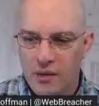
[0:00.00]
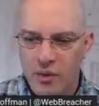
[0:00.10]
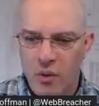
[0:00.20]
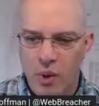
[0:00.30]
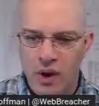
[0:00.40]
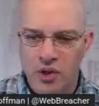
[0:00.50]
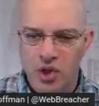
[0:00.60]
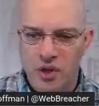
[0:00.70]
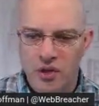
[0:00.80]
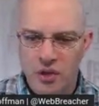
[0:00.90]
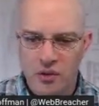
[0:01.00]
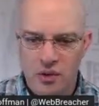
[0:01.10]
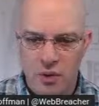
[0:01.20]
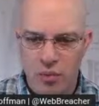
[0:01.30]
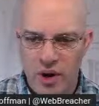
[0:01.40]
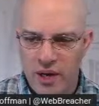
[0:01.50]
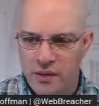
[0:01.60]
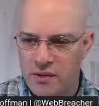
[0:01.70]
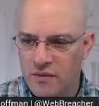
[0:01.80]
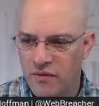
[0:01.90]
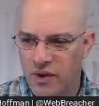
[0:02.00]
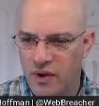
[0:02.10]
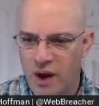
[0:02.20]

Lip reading: We want to just use our brains and figure